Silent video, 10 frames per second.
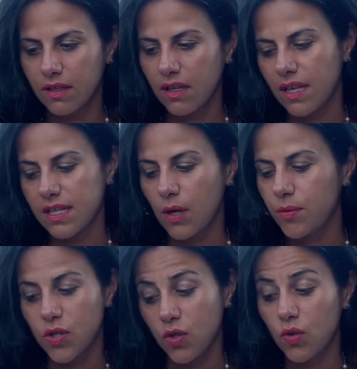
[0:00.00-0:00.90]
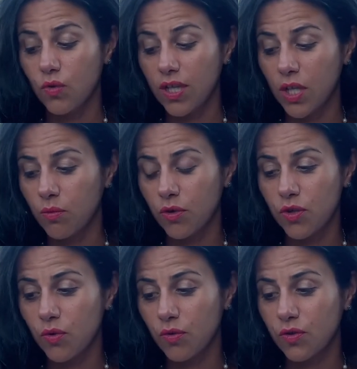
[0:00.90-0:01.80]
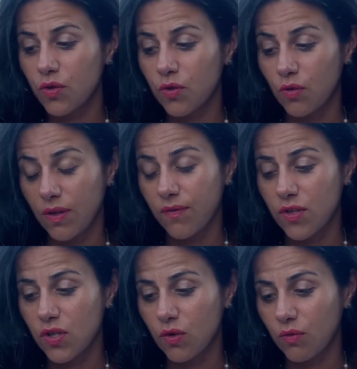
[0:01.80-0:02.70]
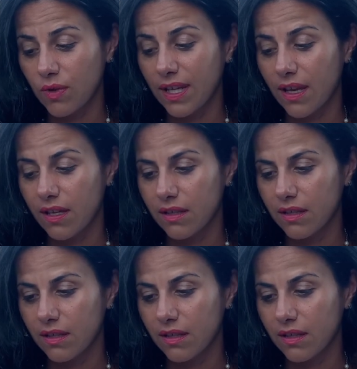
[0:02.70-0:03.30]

It's up to you, Leo, what you want to do, if it's you, again.